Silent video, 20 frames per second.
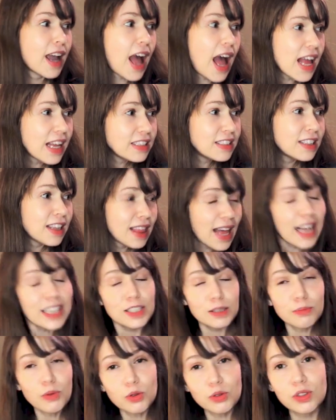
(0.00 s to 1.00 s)
And
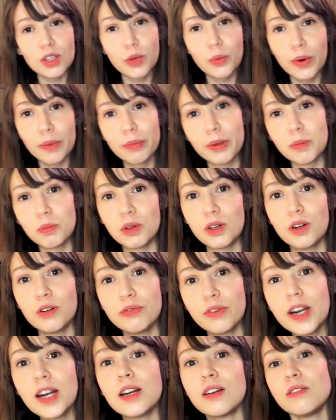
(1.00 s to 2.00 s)
that's mostly what people are
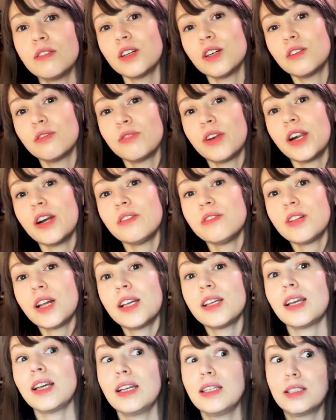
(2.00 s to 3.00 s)
afraid of. They're afraid of
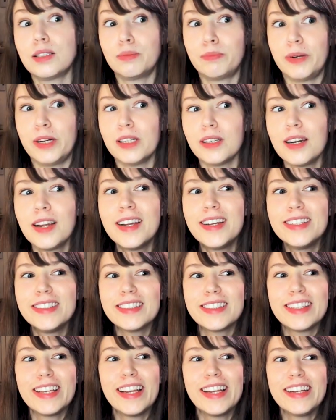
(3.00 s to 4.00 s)
like
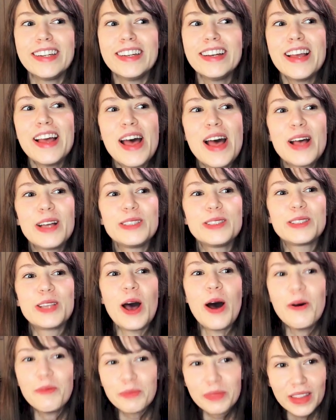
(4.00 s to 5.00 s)
experiencing
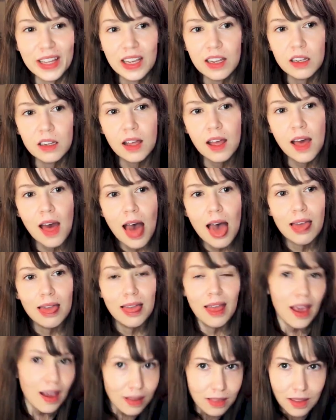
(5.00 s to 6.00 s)
something
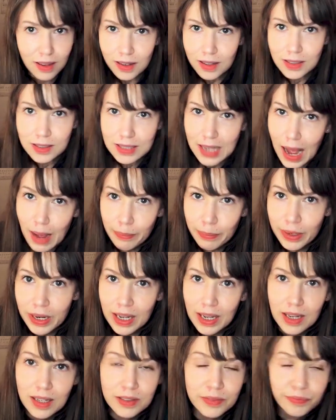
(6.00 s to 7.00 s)
they think is
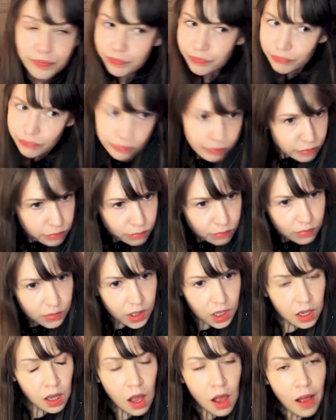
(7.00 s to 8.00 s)
happening.
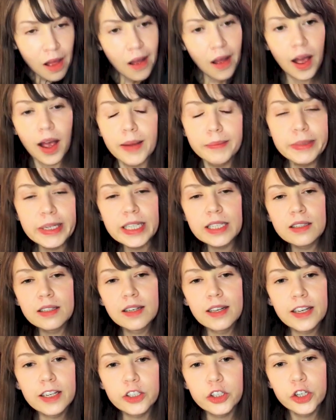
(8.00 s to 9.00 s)
I mean,
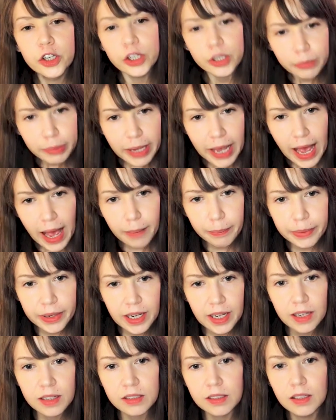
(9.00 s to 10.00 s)
it could be
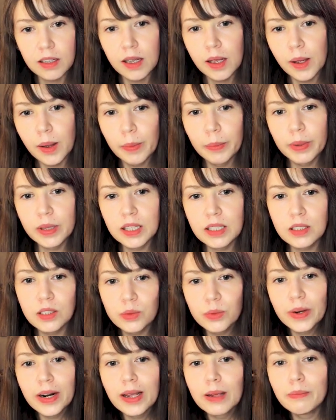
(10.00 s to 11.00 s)
happening. But this
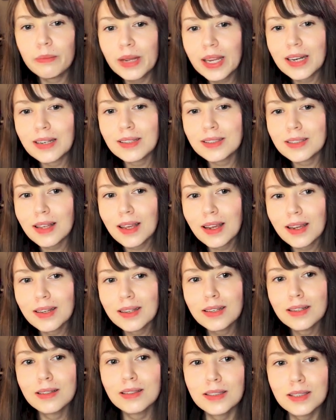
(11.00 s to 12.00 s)
is what I mean. It's like
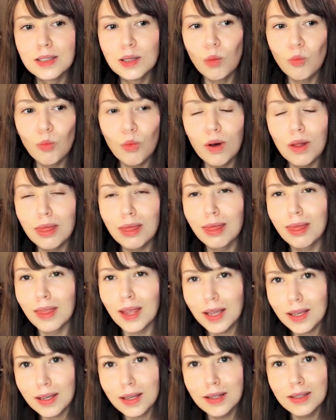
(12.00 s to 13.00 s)
someone
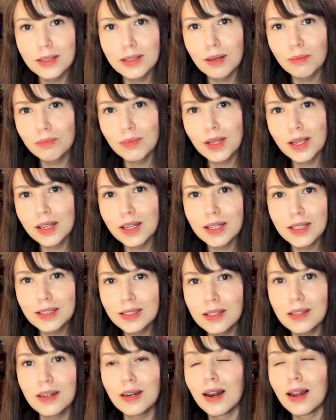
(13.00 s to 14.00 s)
thinking something
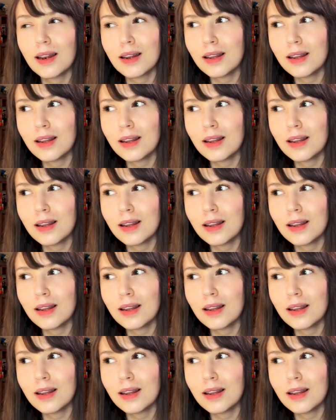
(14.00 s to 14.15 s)
isn't